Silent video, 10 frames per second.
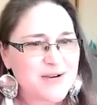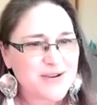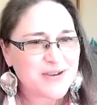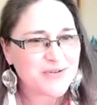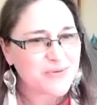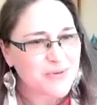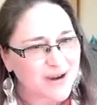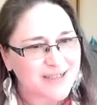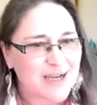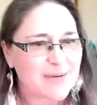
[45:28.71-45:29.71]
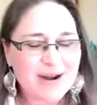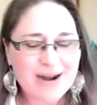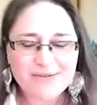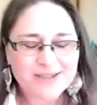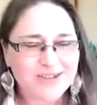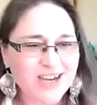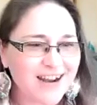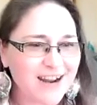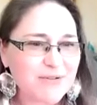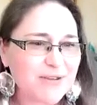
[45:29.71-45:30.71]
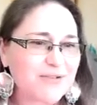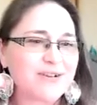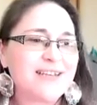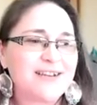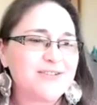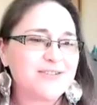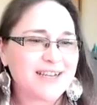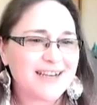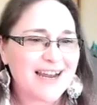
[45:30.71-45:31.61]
you walked up and I was chatting with Chris Anderson,